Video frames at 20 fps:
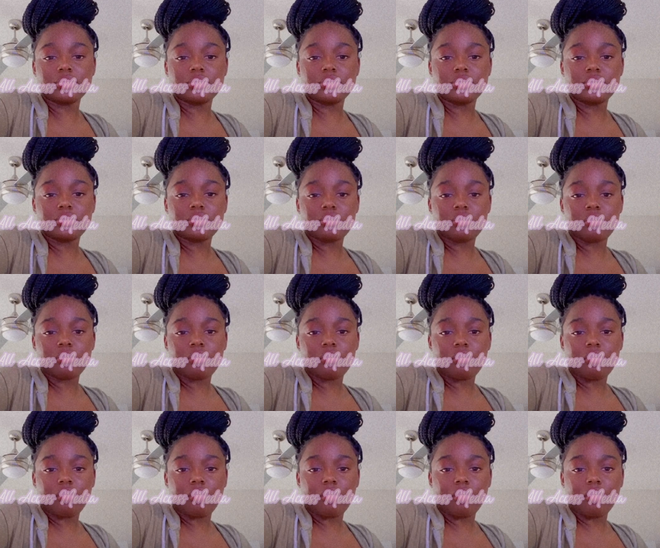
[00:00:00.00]

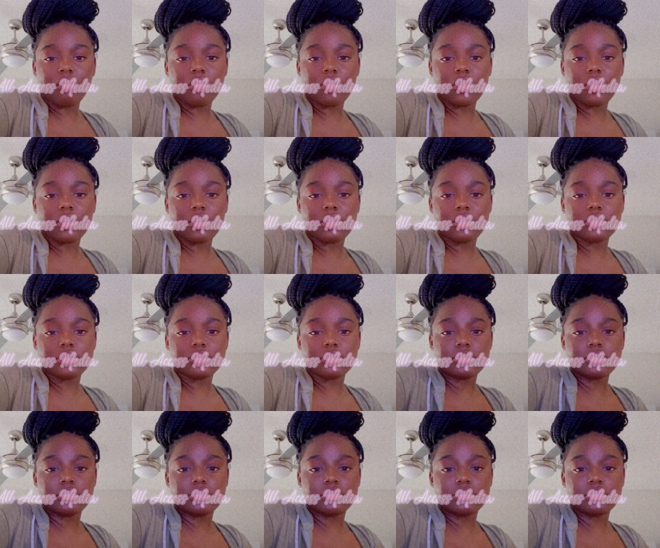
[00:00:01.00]

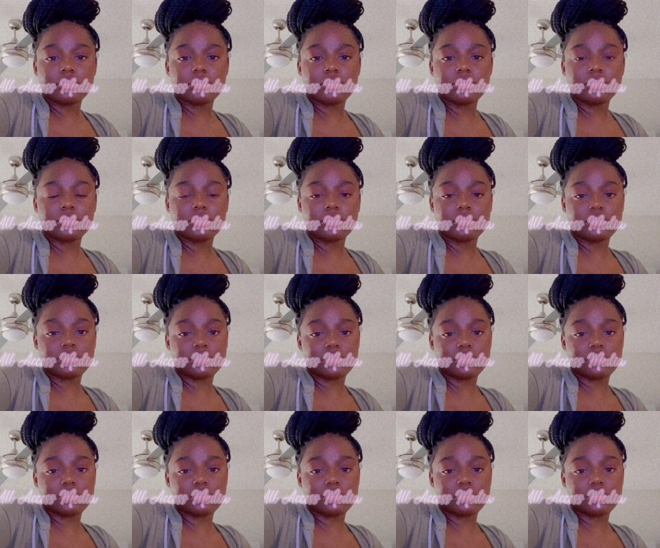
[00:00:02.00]
[no speech]